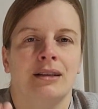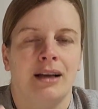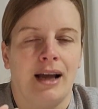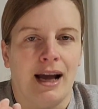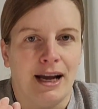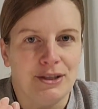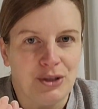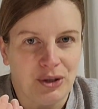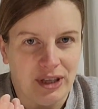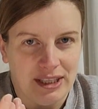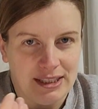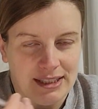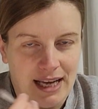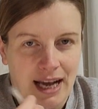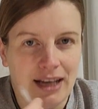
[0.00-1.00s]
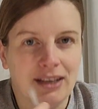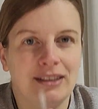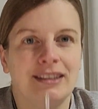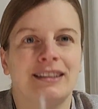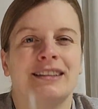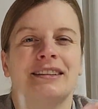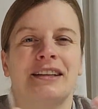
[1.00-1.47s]
As you can tell,
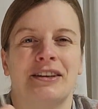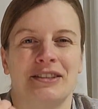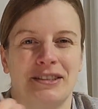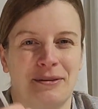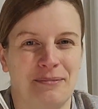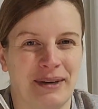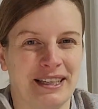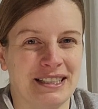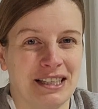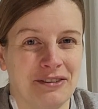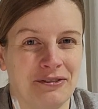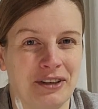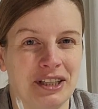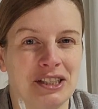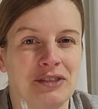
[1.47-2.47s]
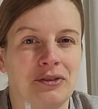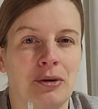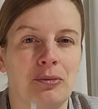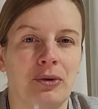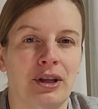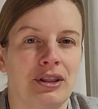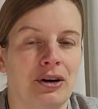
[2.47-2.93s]
there's a big difference from
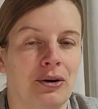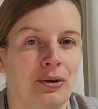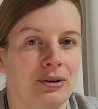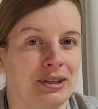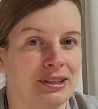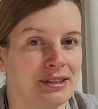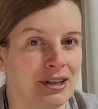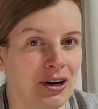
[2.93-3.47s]
when the hole is